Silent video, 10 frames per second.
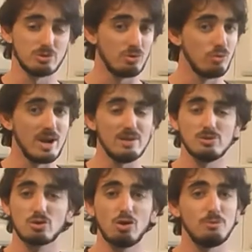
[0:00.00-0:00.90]
great
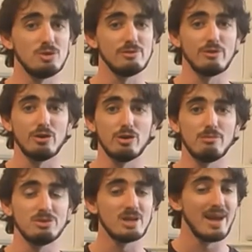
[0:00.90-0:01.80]
descriptions of
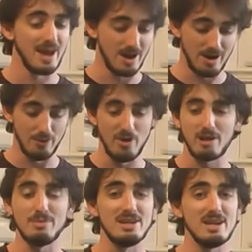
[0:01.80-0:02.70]
herbs,
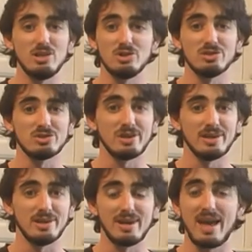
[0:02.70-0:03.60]
recommendations
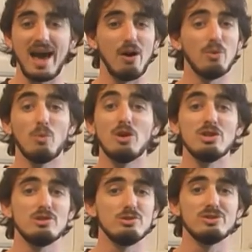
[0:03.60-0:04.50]
on how and when to
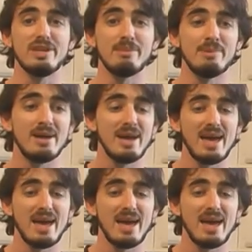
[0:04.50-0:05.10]
use them,